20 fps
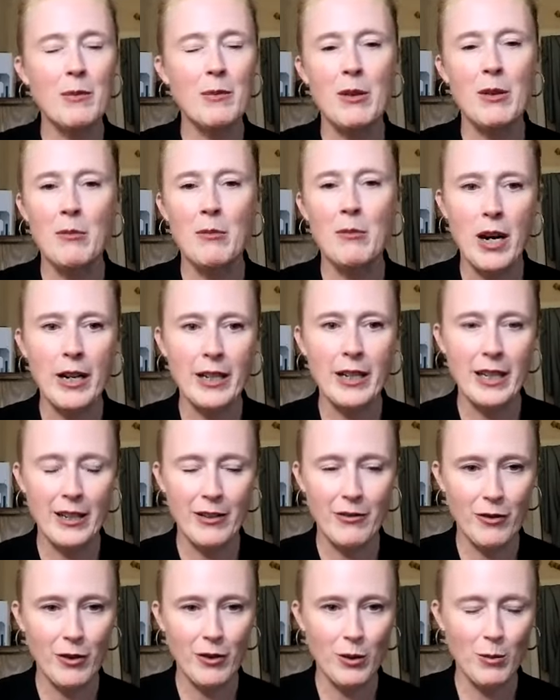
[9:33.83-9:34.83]
of the
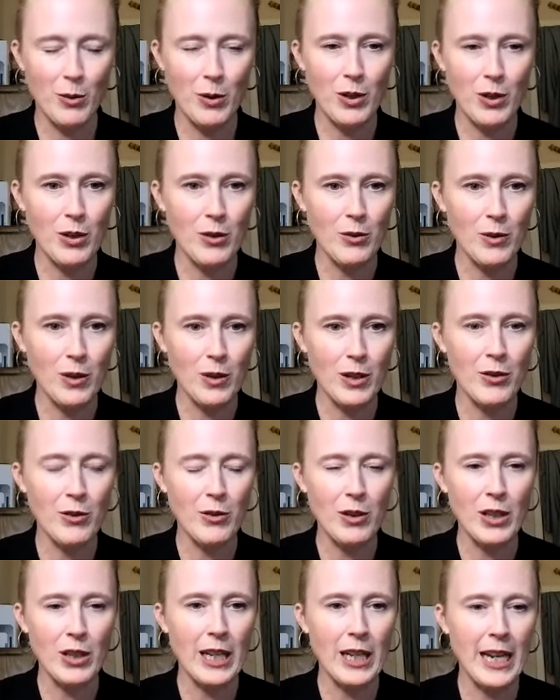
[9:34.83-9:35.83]
marketing for the book? What are you
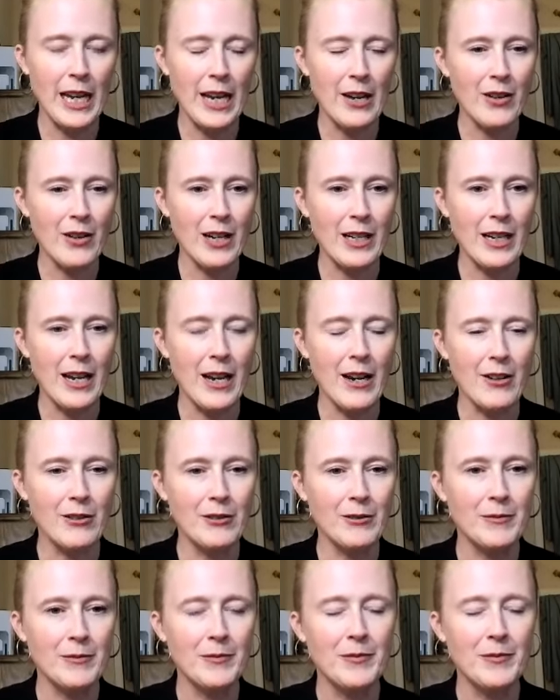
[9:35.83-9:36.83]
looking at right now?